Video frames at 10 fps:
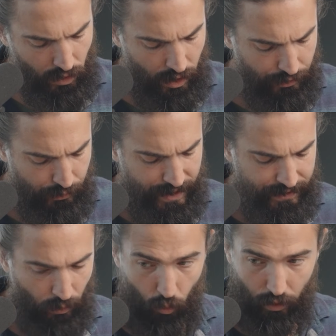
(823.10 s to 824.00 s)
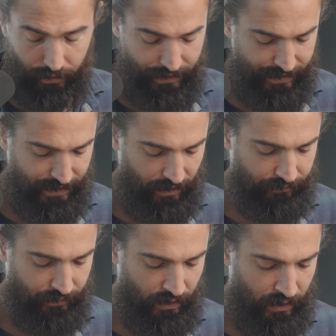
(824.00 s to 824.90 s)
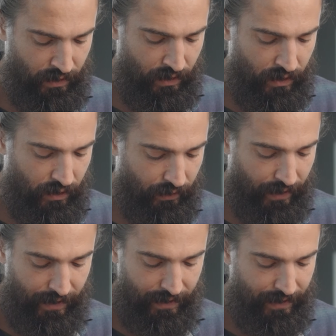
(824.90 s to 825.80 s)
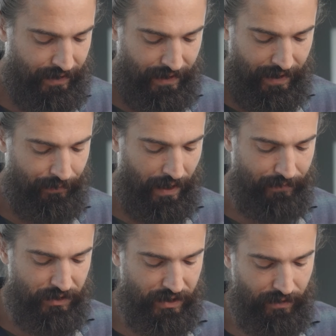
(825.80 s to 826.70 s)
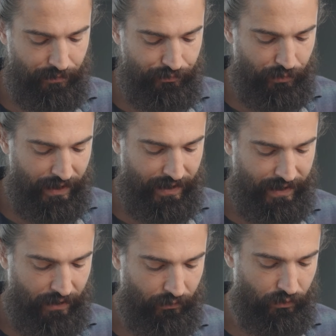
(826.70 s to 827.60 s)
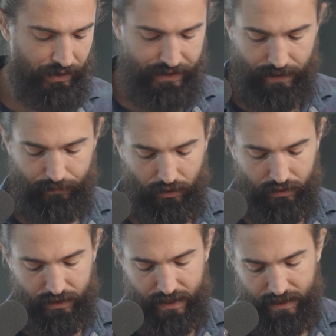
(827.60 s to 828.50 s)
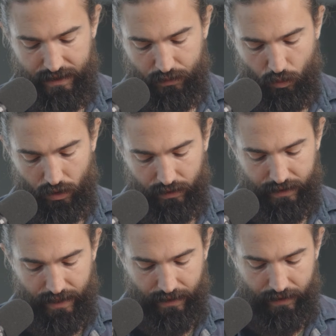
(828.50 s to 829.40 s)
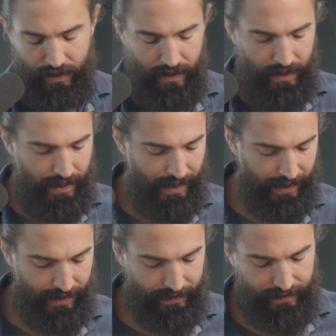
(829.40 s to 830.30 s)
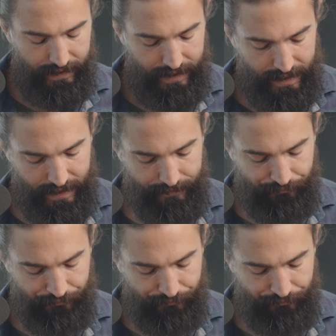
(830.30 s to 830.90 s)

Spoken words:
3 is the work itself. Okay, and I'm just going to break it down real simple, getting this work done. And the